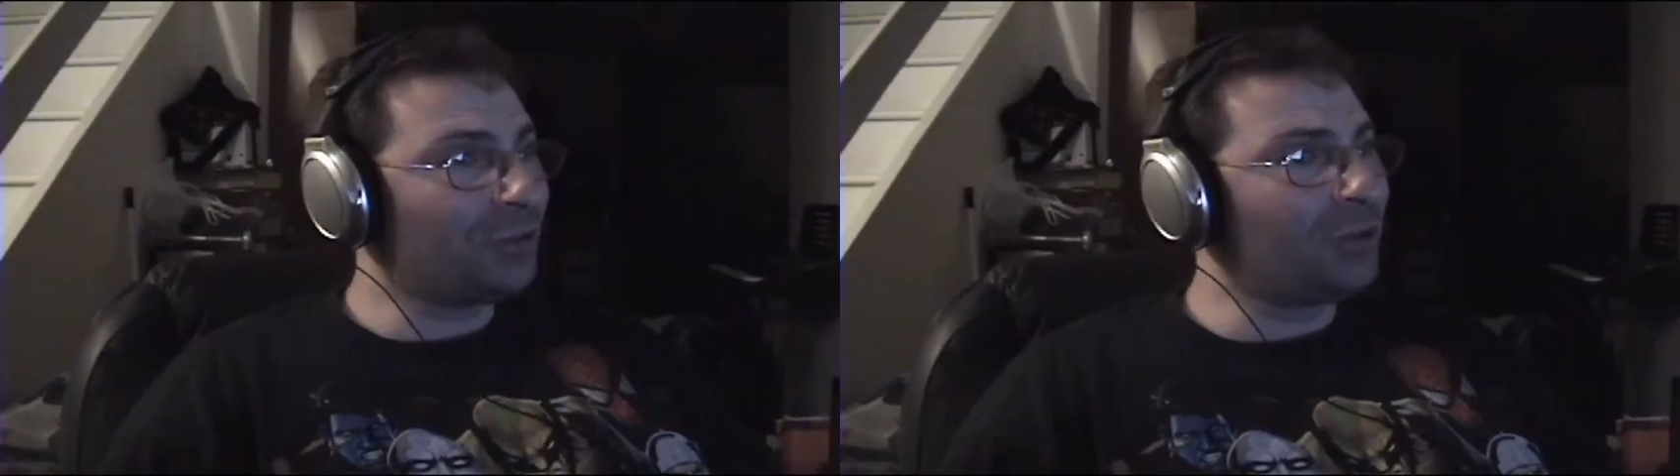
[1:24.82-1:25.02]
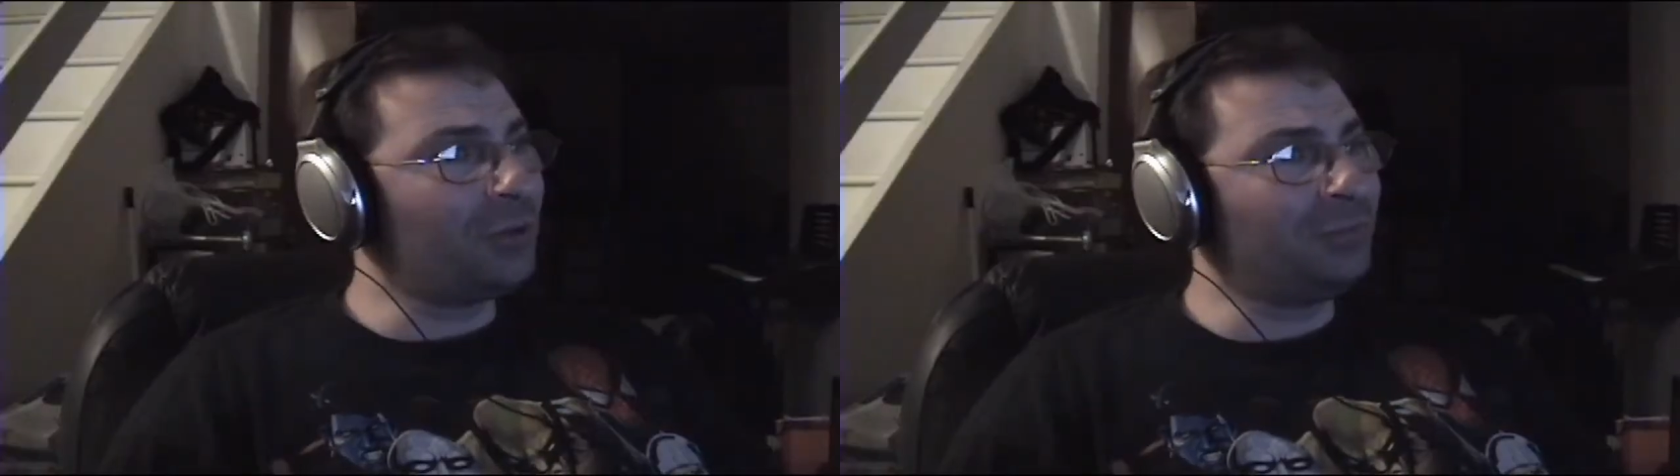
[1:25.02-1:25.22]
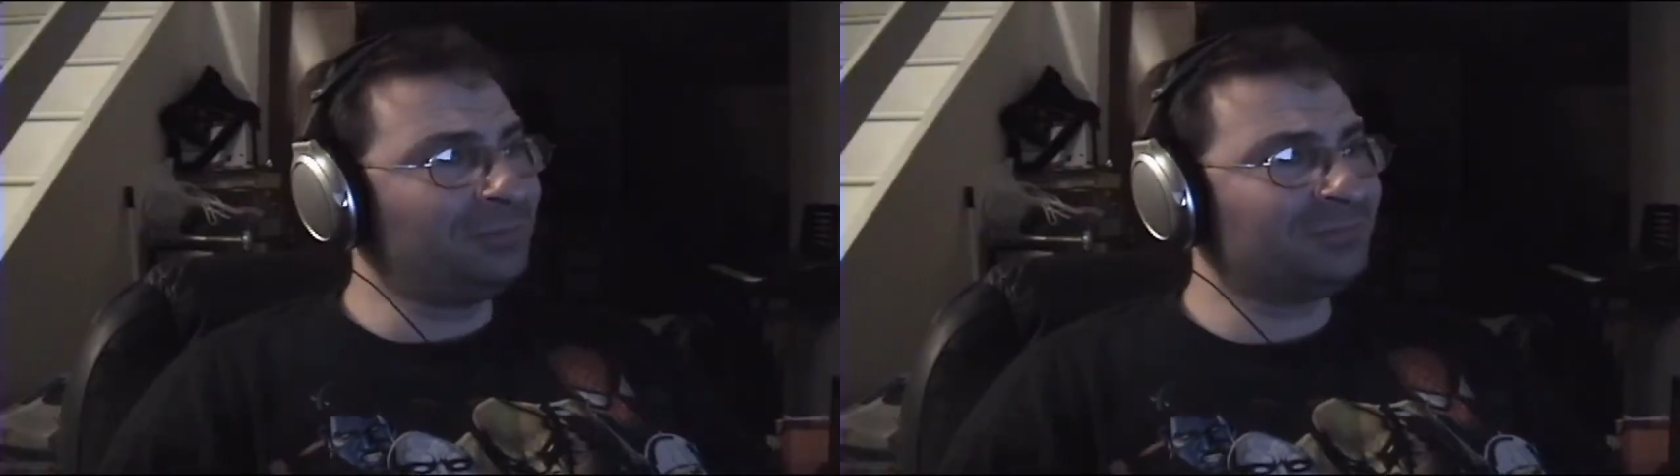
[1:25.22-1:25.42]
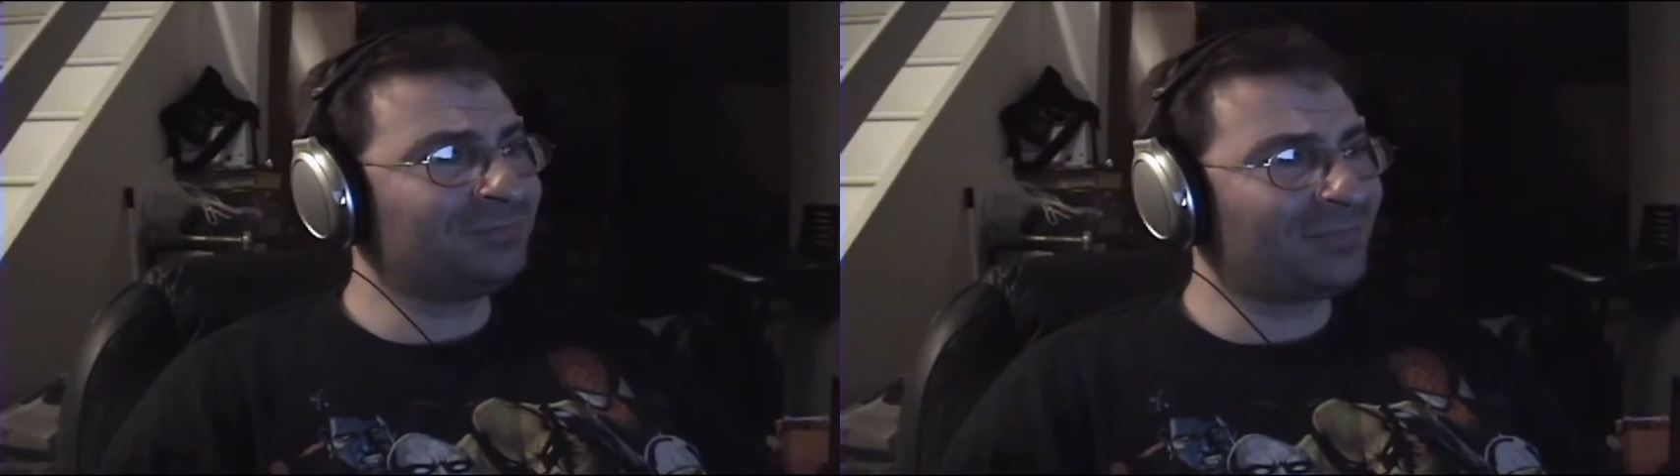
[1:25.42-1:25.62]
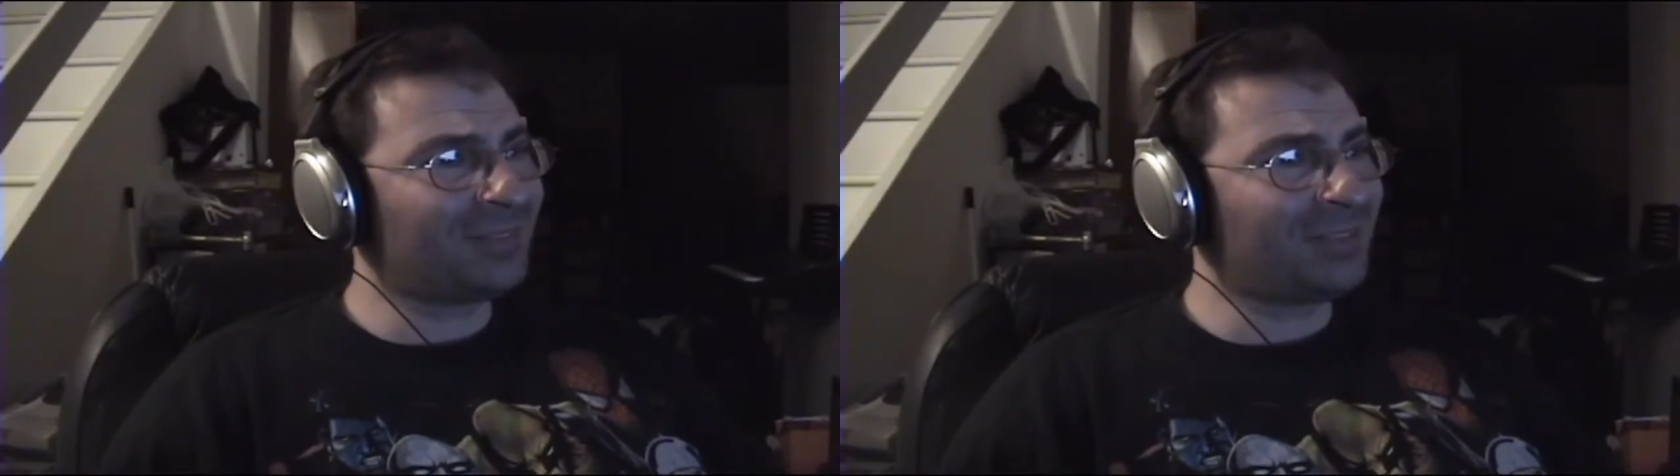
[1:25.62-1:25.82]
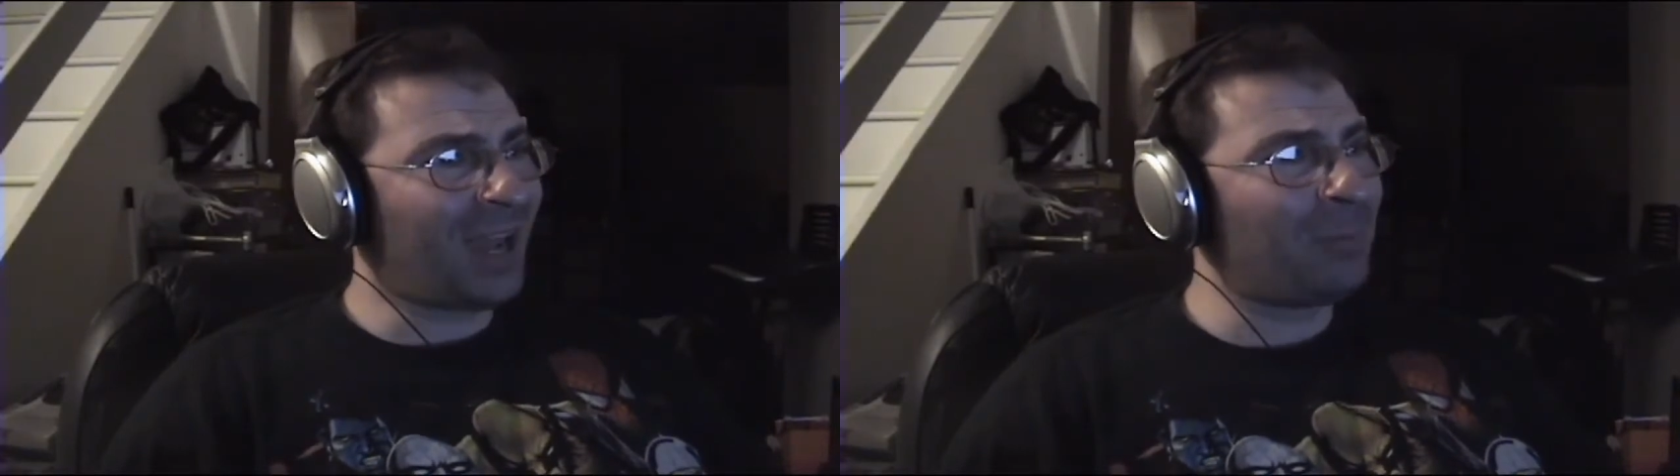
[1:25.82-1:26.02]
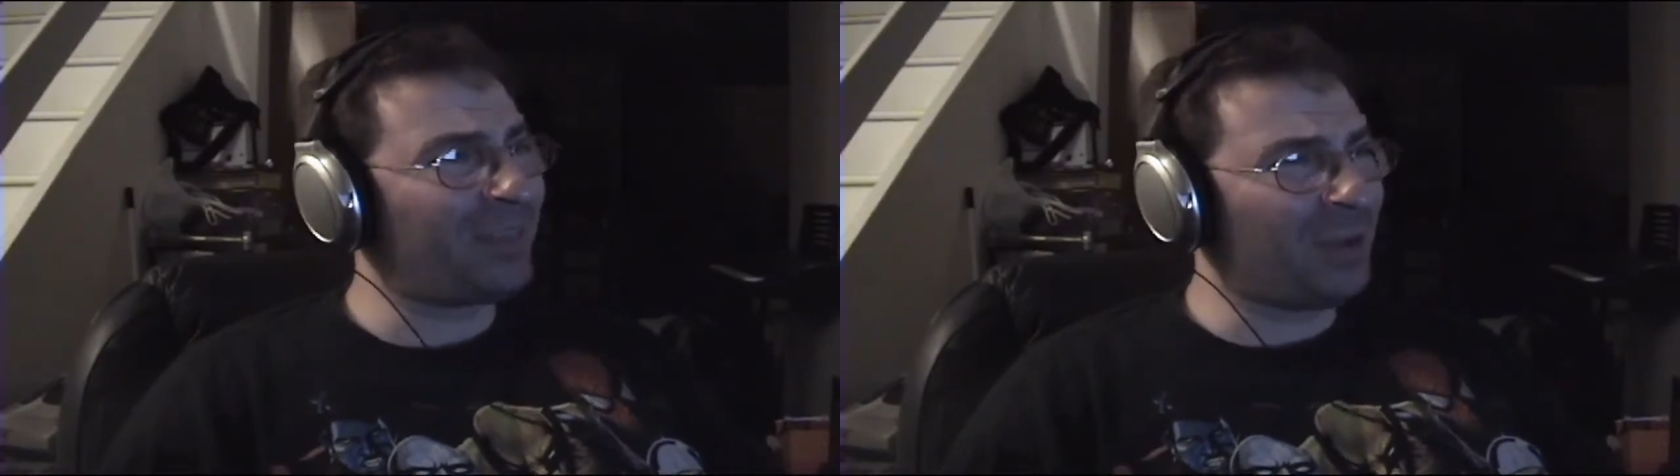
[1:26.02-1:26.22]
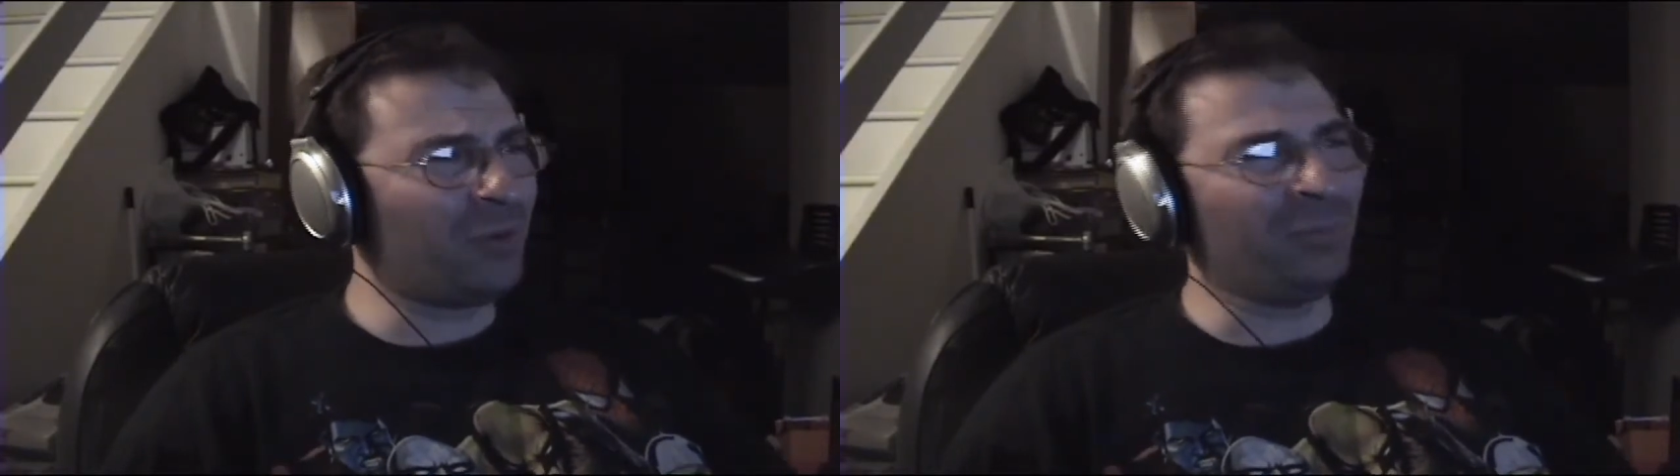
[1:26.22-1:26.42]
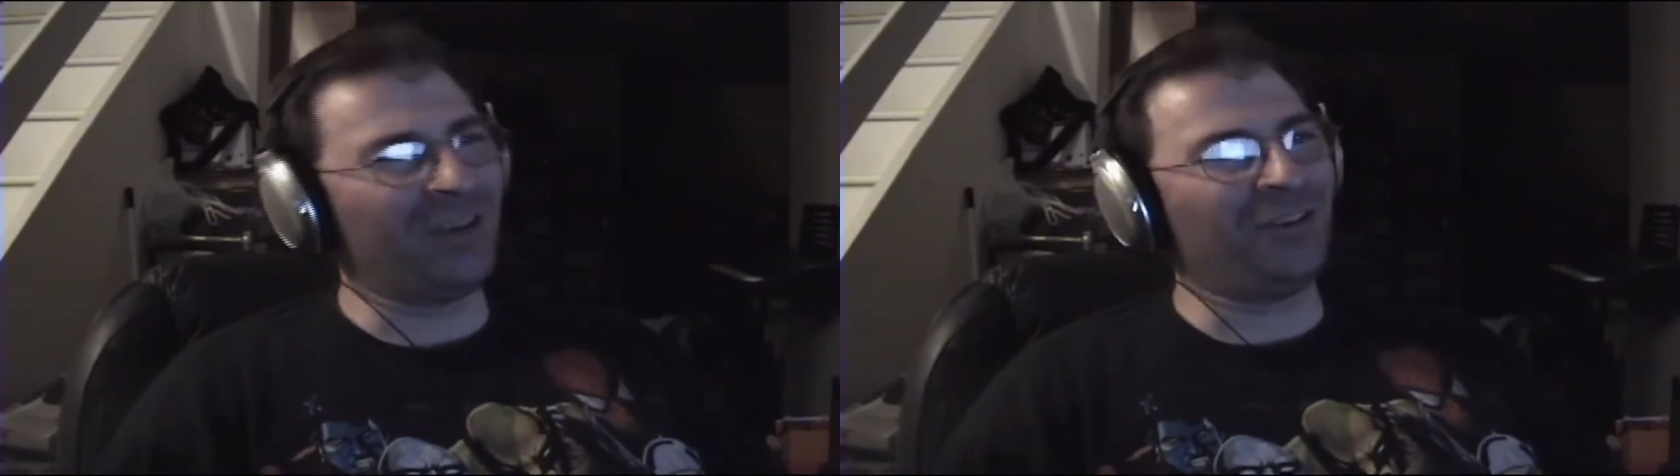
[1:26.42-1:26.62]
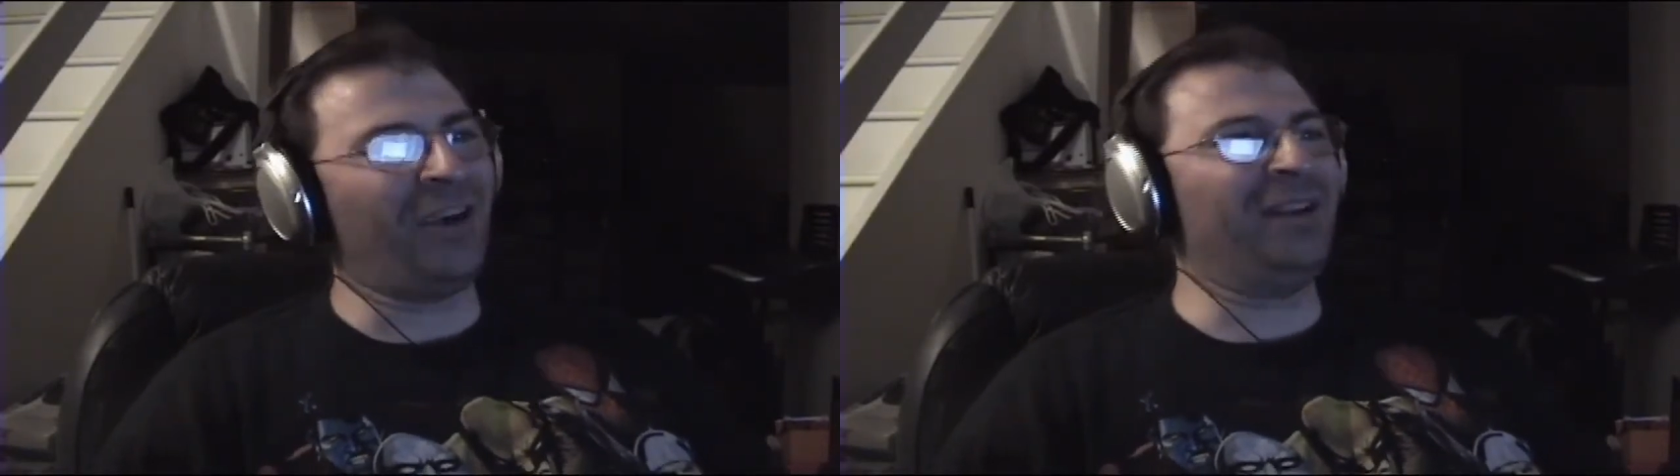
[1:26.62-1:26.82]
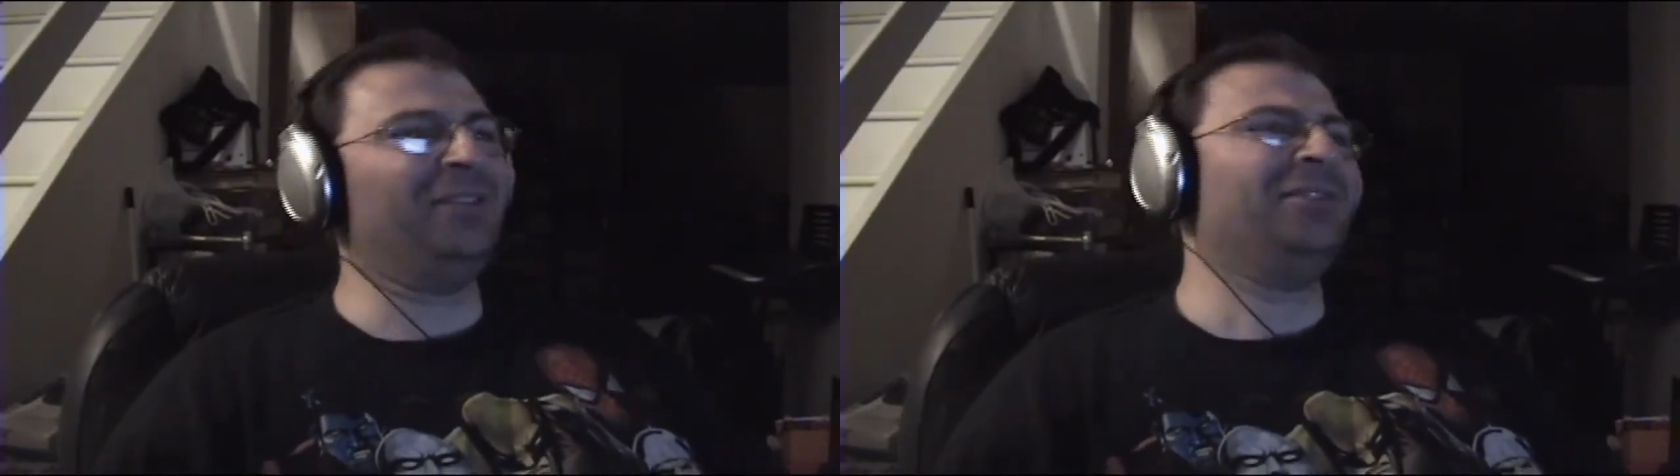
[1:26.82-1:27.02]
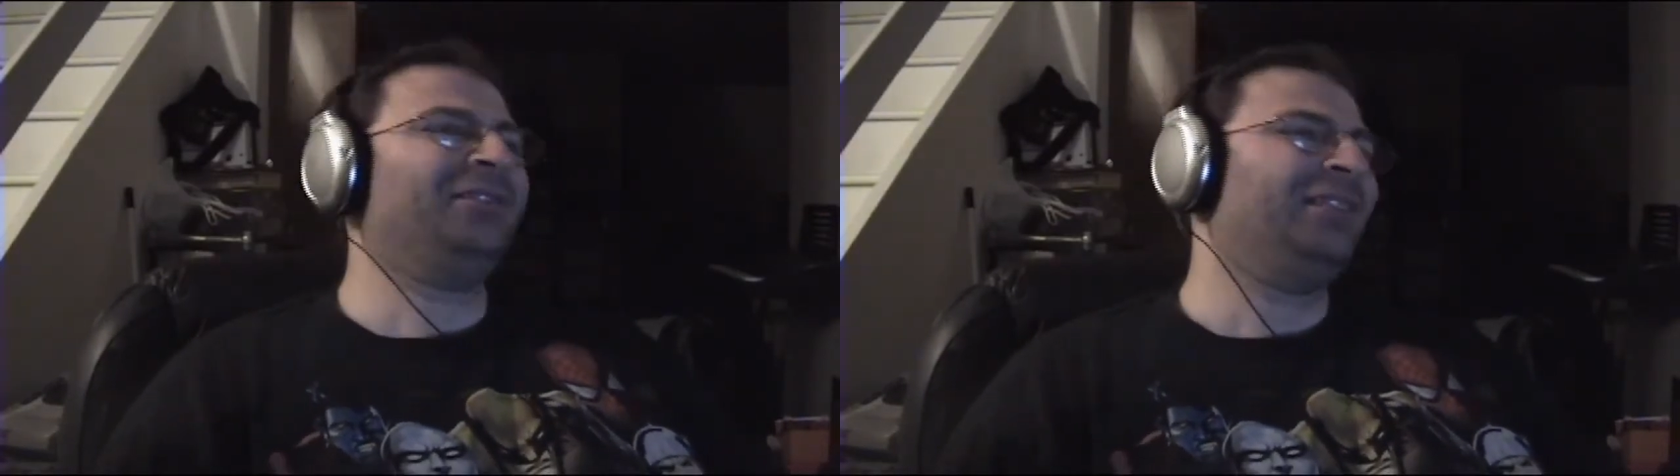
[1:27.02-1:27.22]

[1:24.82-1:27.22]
True. I bet they would have been great.